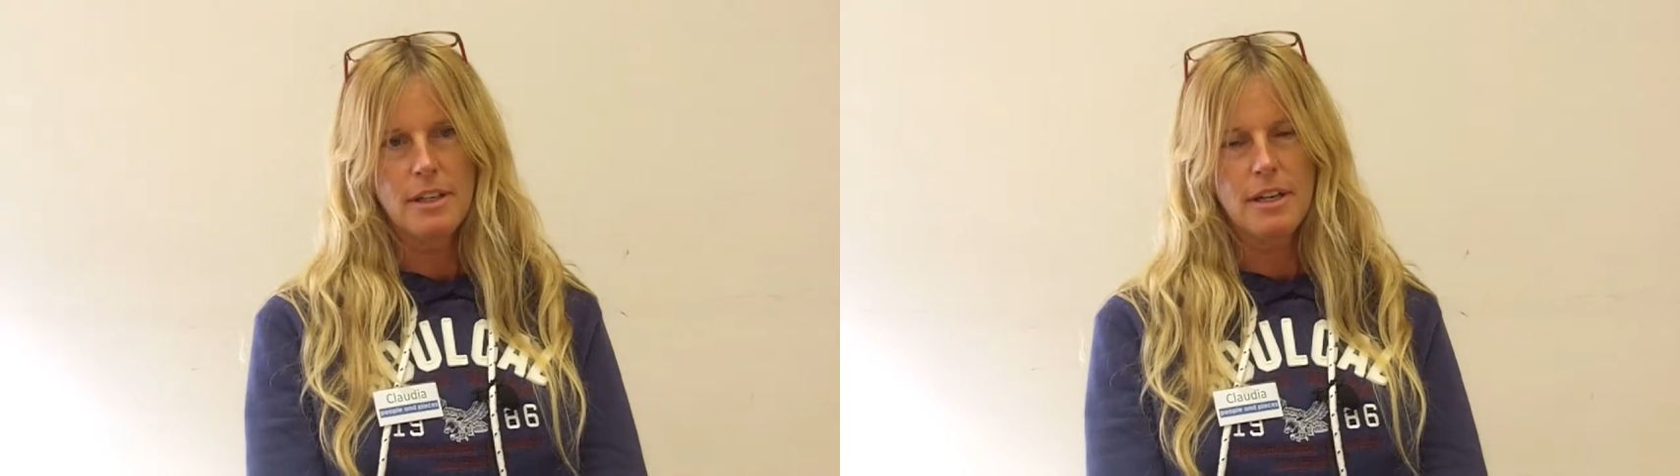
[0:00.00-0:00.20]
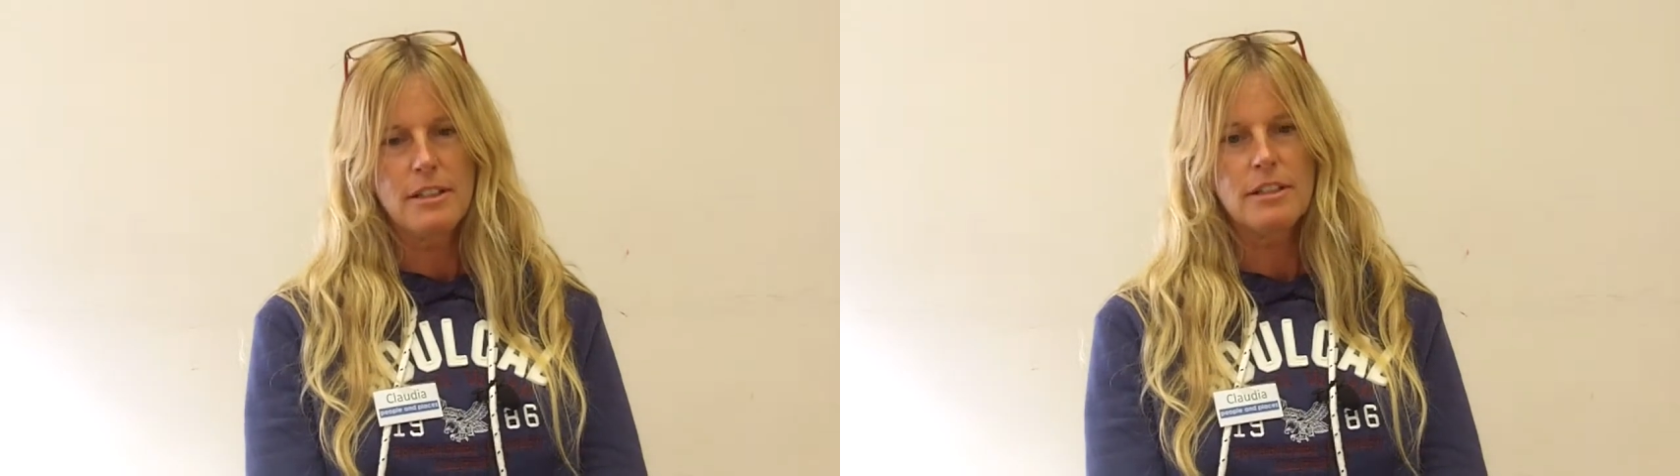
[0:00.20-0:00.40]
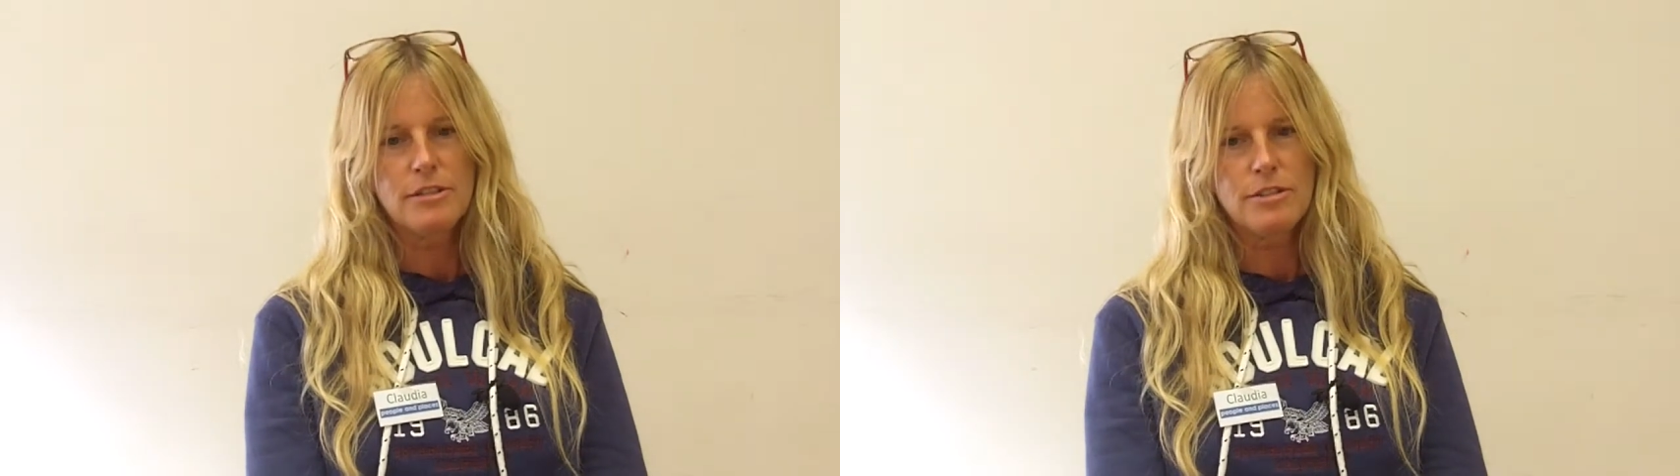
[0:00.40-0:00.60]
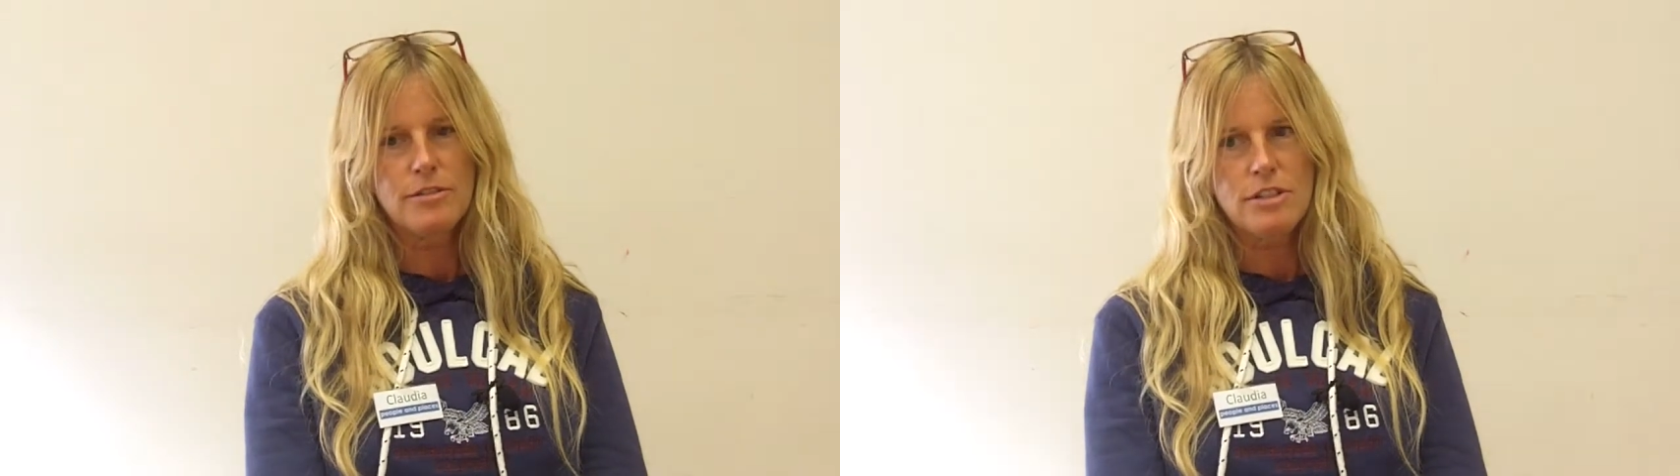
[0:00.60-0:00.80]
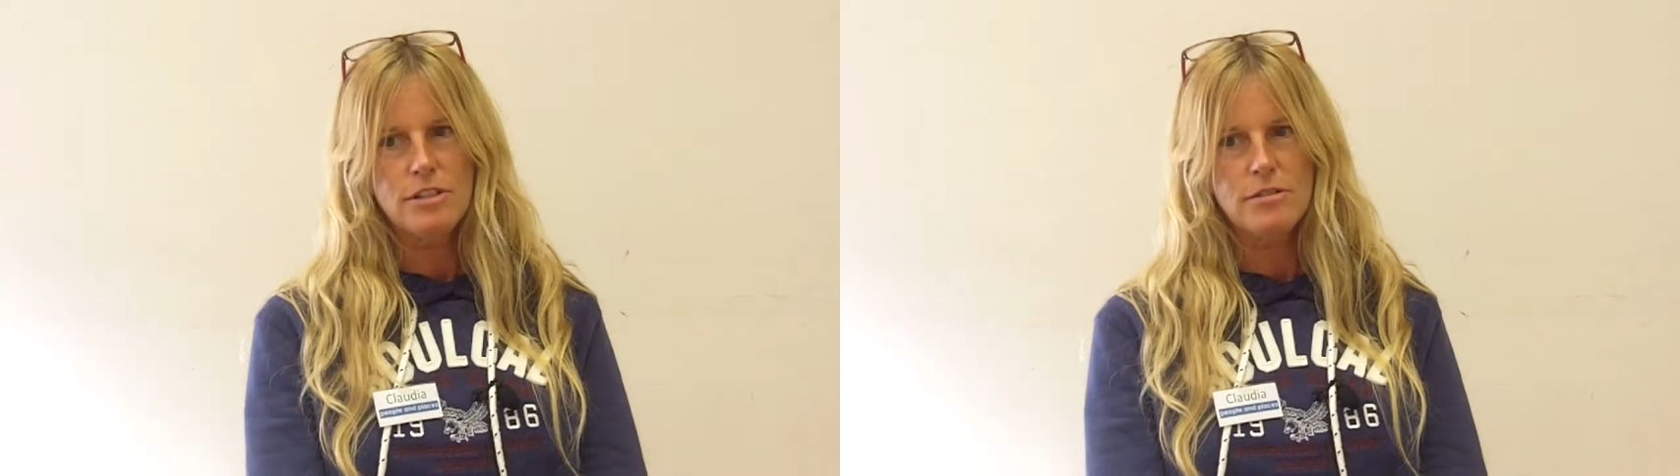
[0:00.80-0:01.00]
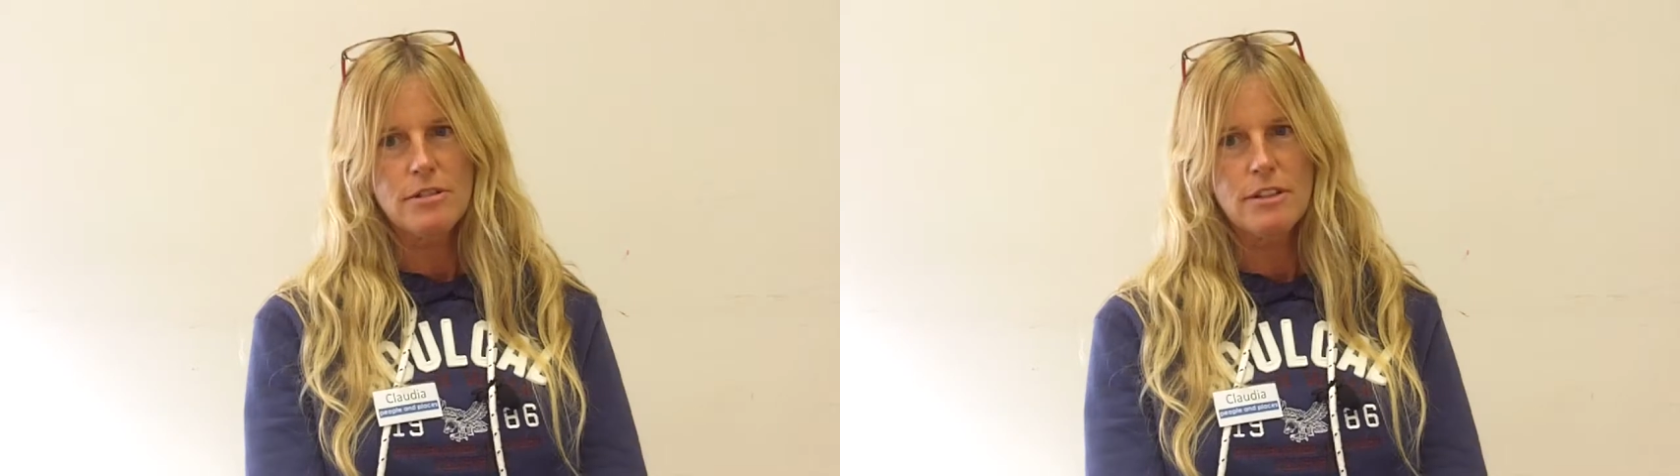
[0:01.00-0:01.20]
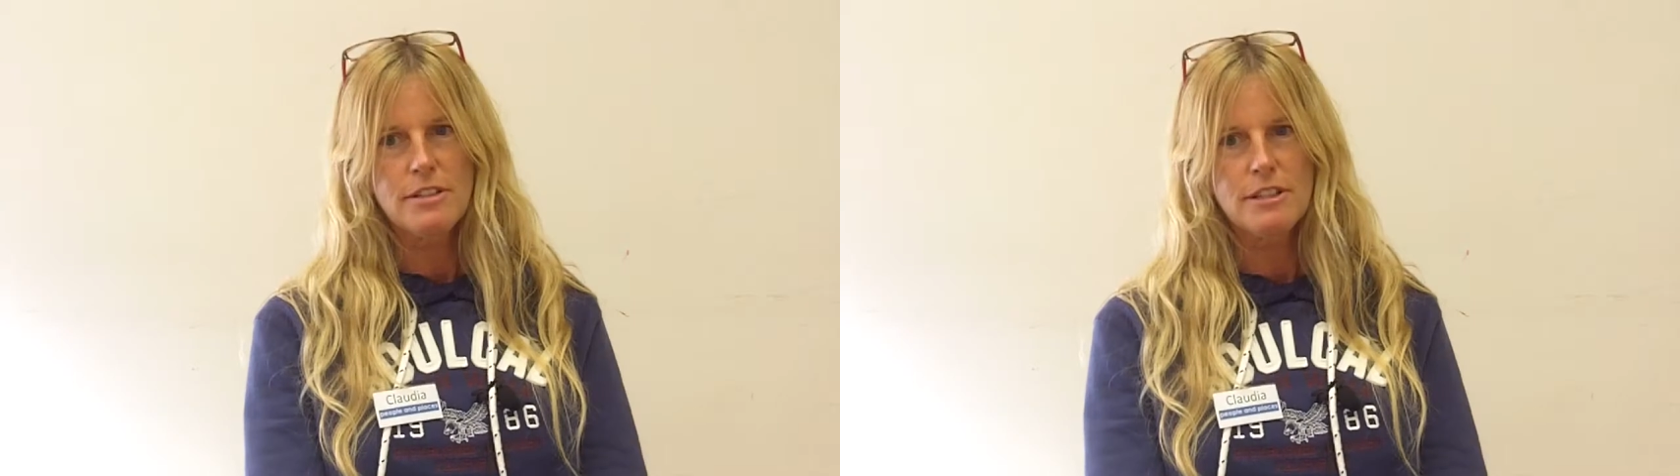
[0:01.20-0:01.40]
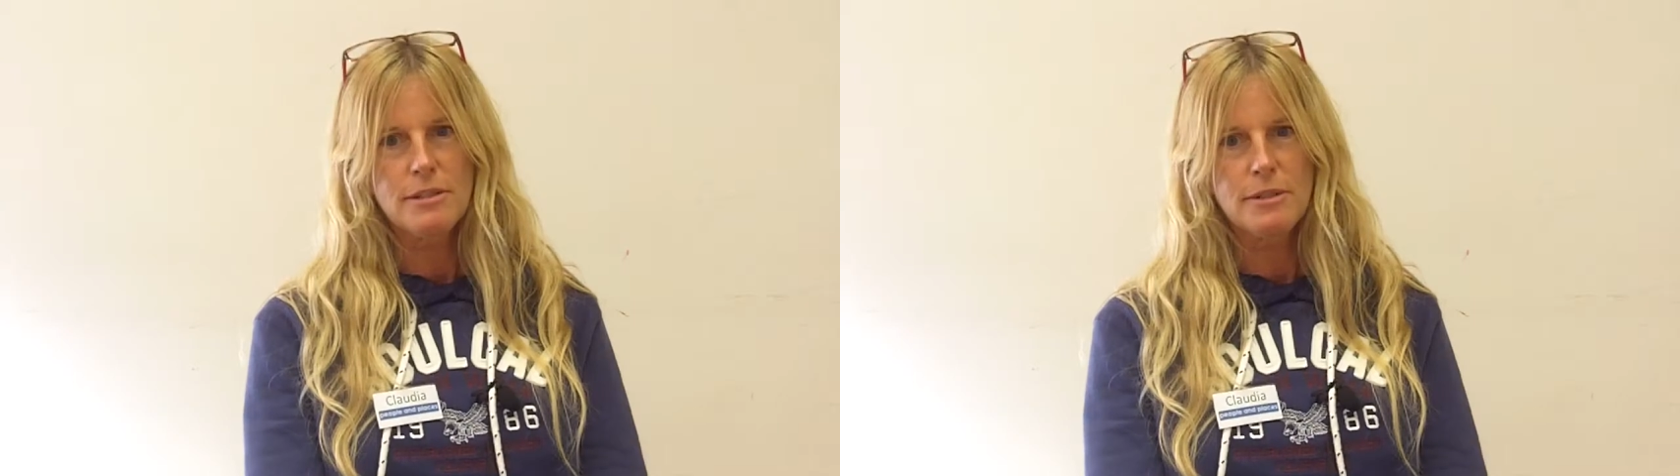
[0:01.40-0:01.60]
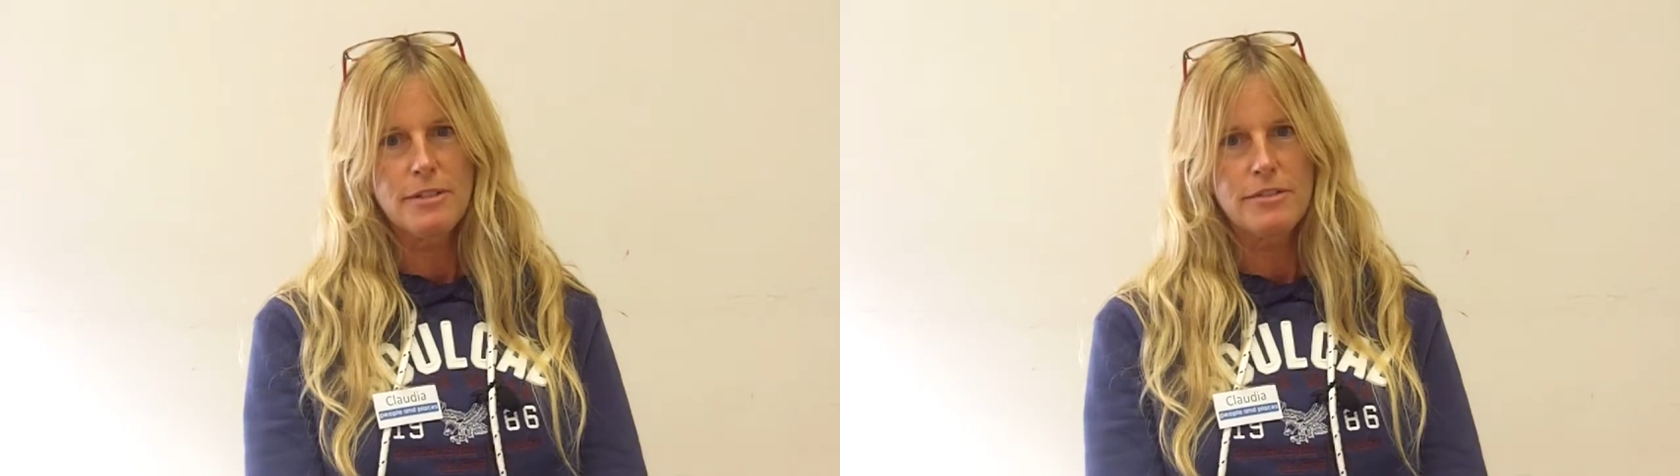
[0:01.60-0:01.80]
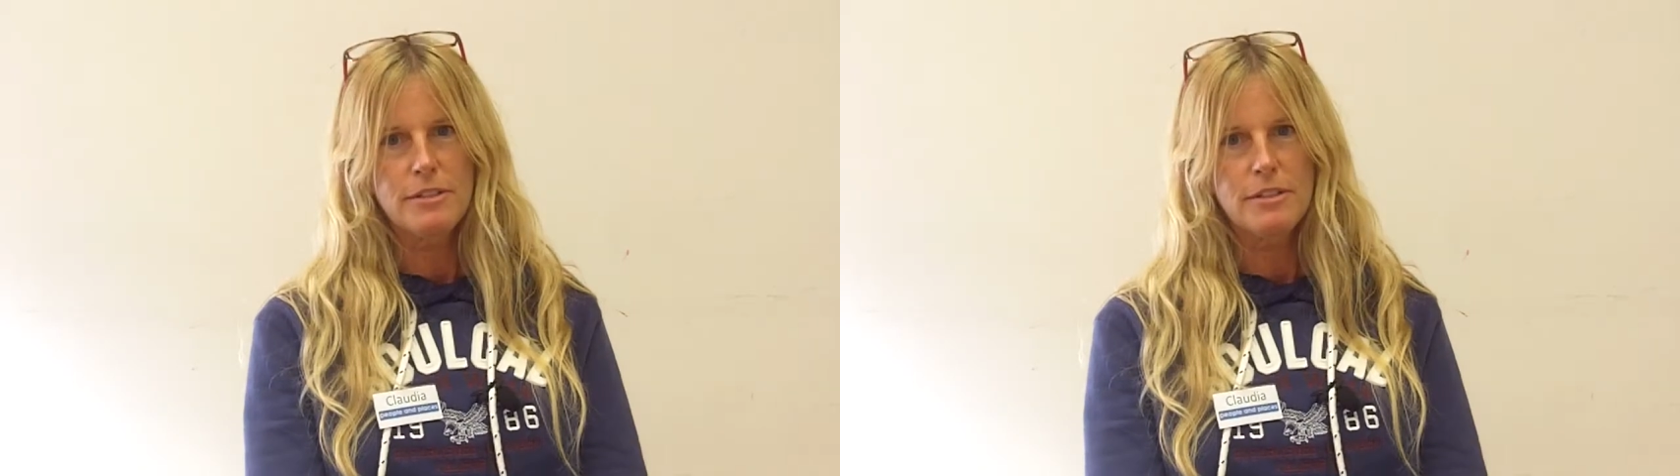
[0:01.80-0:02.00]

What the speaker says: And a lot of the children I deal with